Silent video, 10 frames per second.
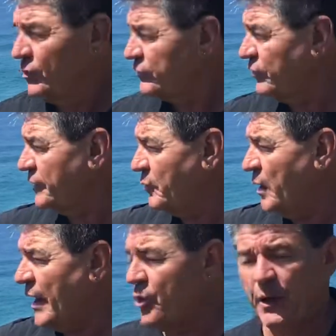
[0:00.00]
certainly
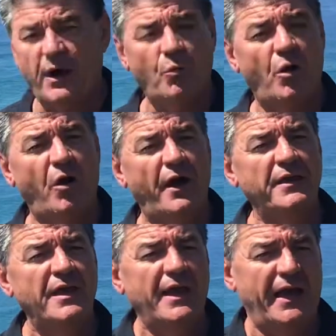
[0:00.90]
wahoo out wide,
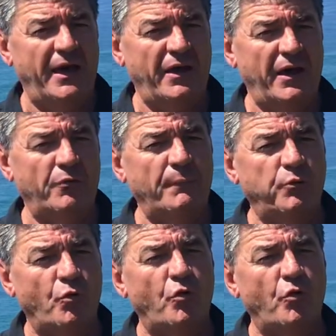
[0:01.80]
and had a report